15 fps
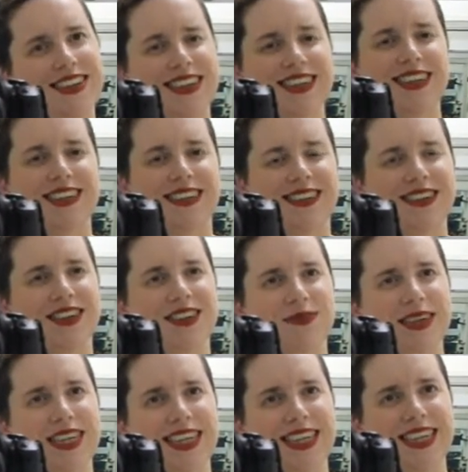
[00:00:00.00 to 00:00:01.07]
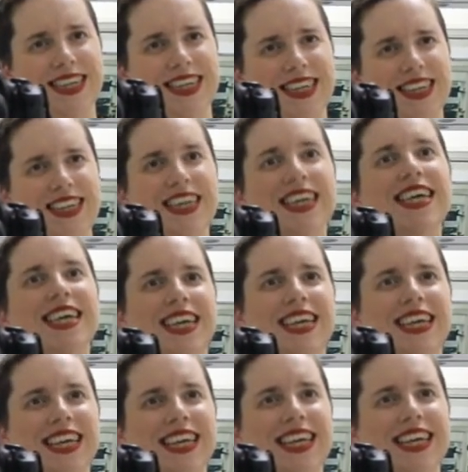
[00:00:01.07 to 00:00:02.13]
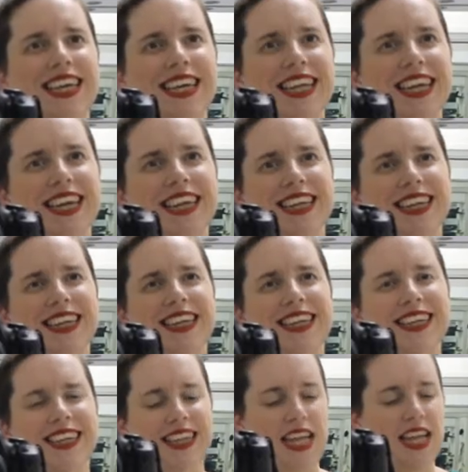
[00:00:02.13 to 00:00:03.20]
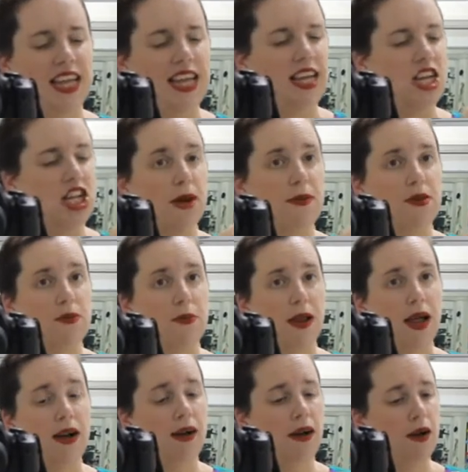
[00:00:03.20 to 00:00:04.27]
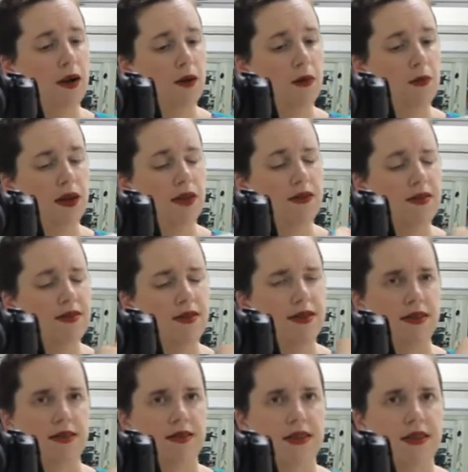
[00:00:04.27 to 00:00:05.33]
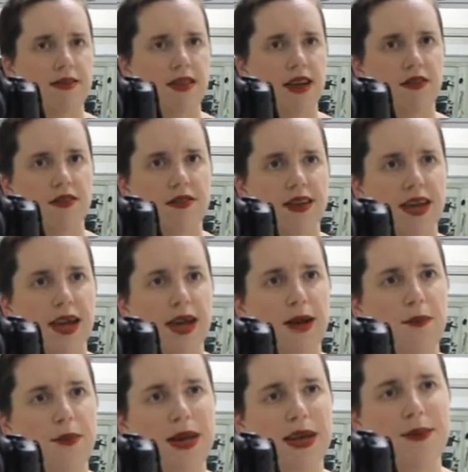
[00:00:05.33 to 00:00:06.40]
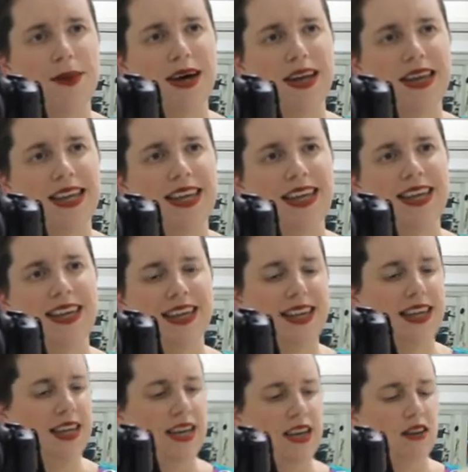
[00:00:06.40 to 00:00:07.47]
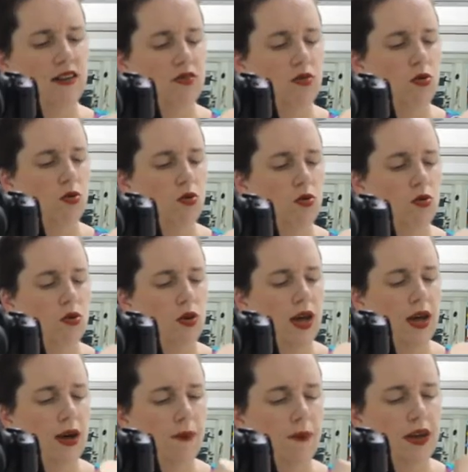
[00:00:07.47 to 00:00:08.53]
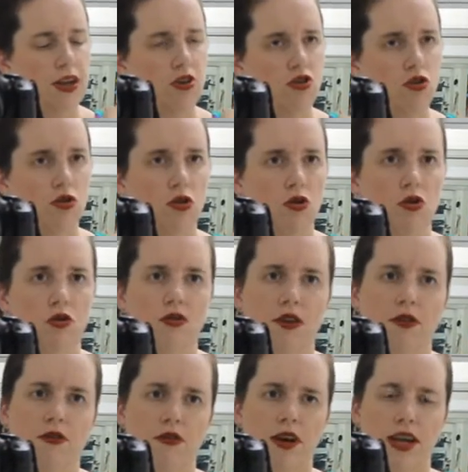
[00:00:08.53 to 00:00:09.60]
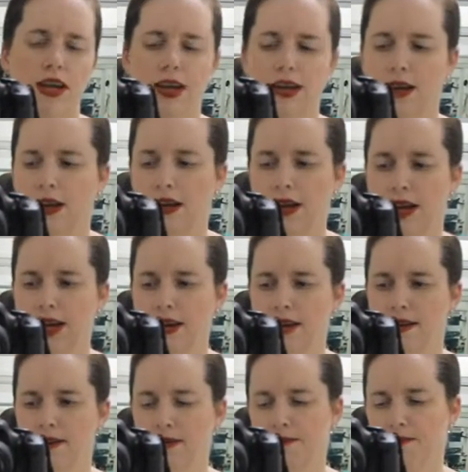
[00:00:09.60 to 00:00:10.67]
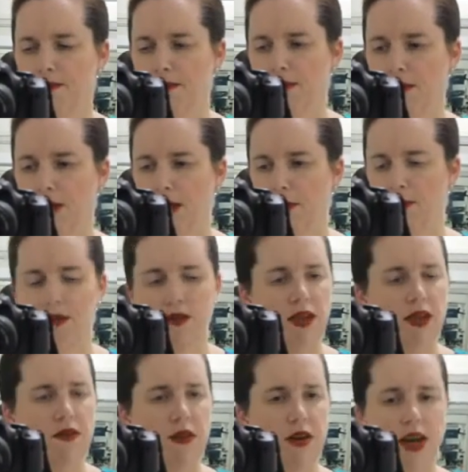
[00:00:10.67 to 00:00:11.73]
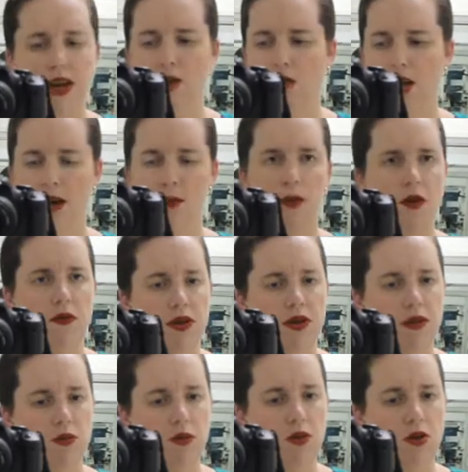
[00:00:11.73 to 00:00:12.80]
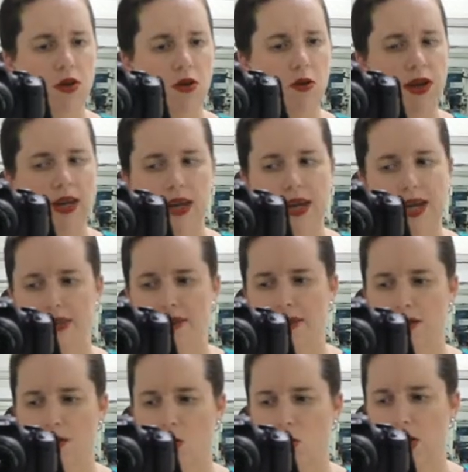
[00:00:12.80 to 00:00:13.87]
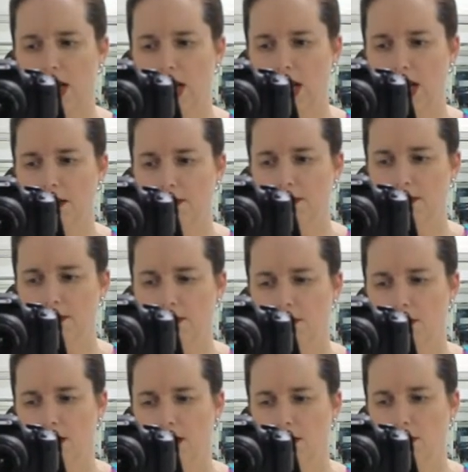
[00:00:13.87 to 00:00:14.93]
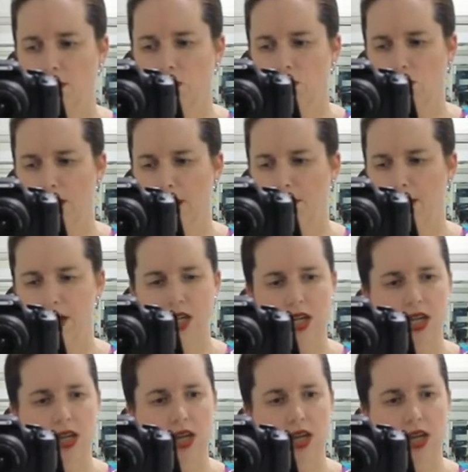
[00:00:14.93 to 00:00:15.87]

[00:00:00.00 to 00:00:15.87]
because trust me, you're gonna need it. Shameless plug, but this is the Sarah's Day Pity Party. It is all natural, cruelty-free, and I absolutely love it. And look how perfect it would go in a stocking. So yeah, grab it